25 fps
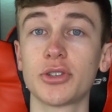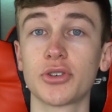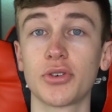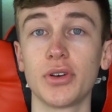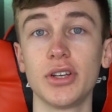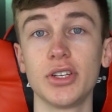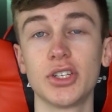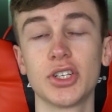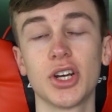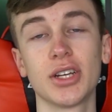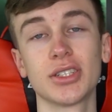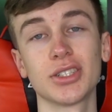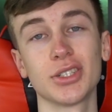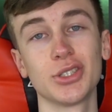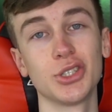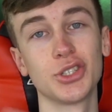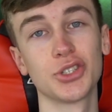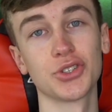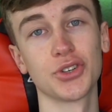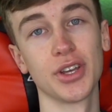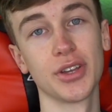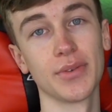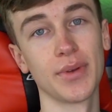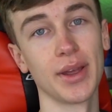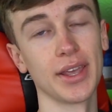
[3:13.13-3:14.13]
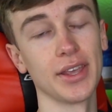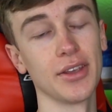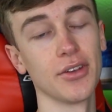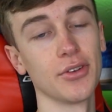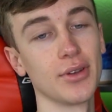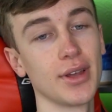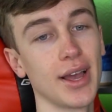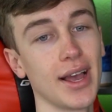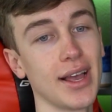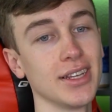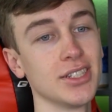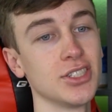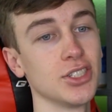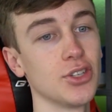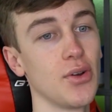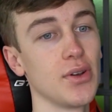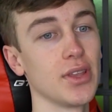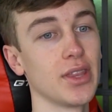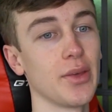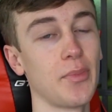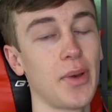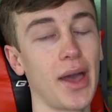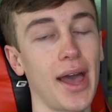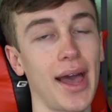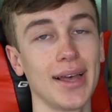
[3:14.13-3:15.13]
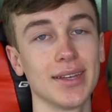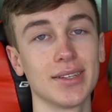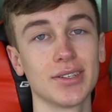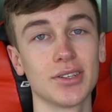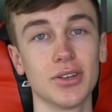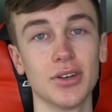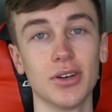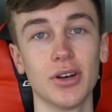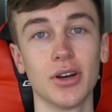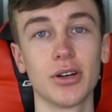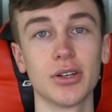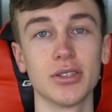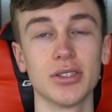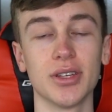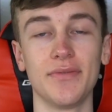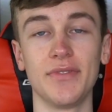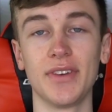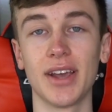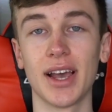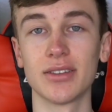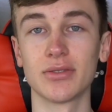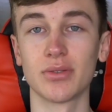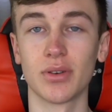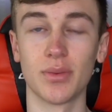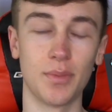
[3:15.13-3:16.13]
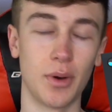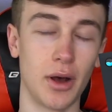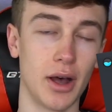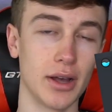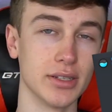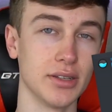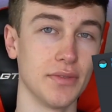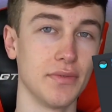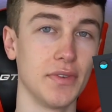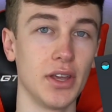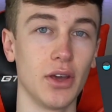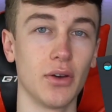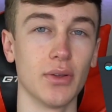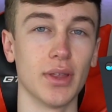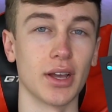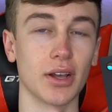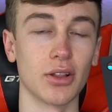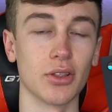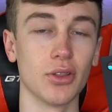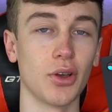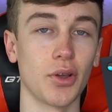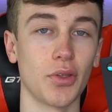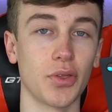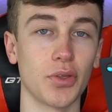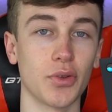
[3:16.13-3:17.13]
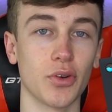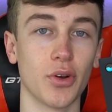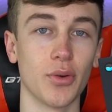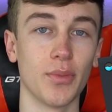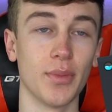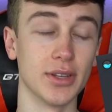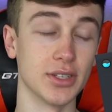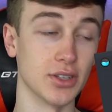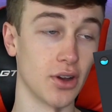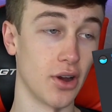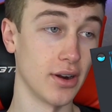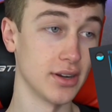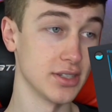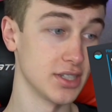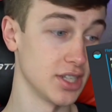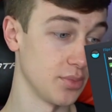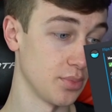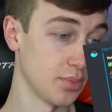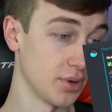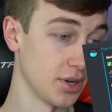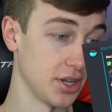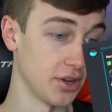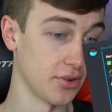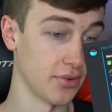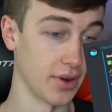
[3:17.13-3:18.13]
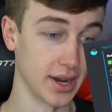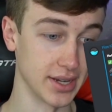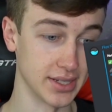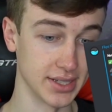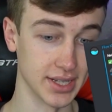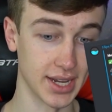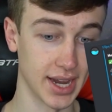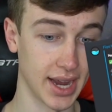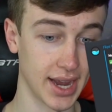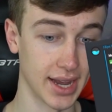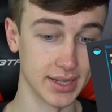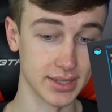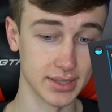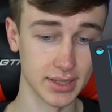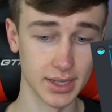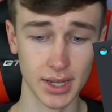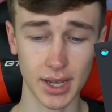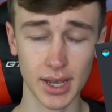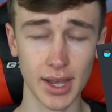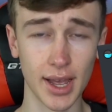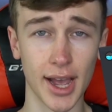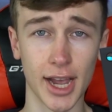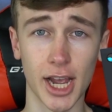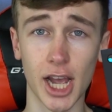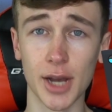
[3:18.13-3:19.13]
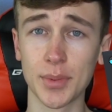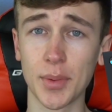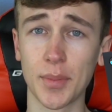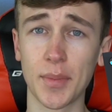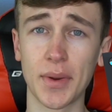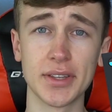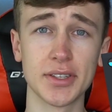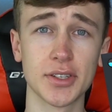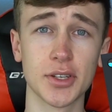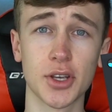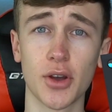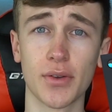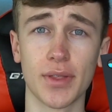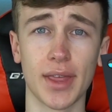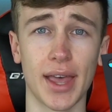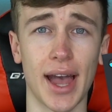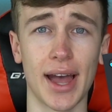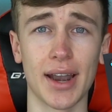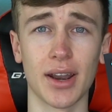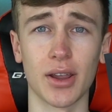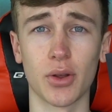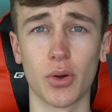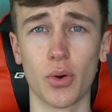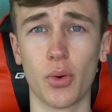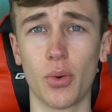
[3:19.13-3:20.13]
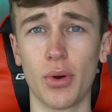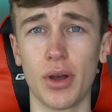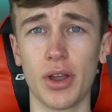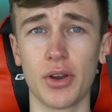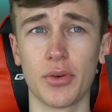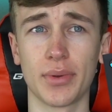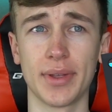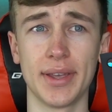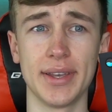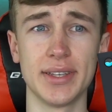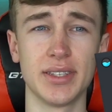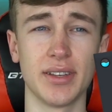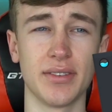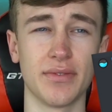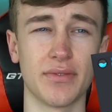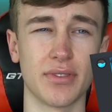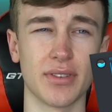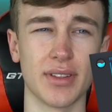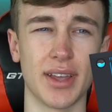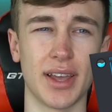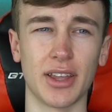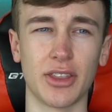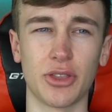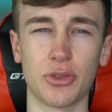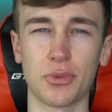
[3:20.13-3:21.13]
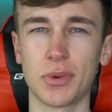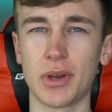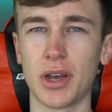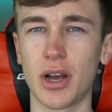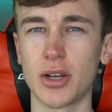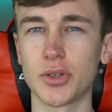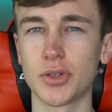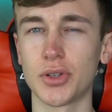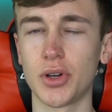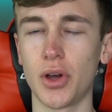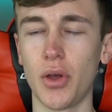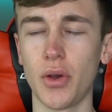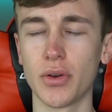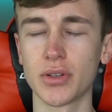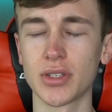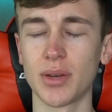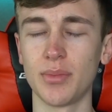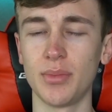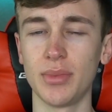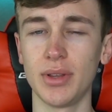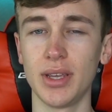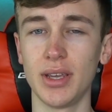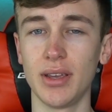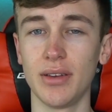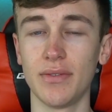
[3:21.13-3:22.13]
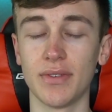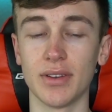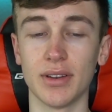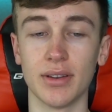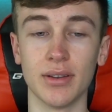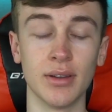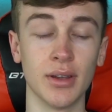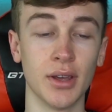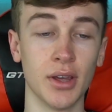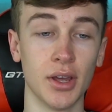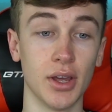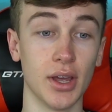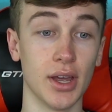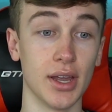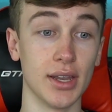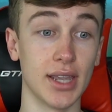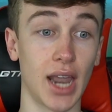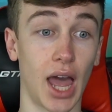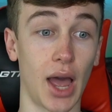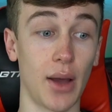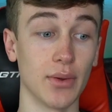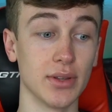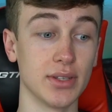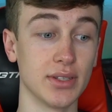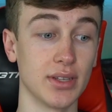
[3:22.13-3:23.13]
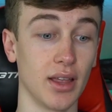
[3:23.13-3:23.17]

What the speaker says: screenshots on the screen right here, guys, showing the past cooks. If you guys want to pause the video and like look through them, it's honestly pretty crazy, guys. A couple months ago, they had a coin releasing for like $300, I believe, and now it's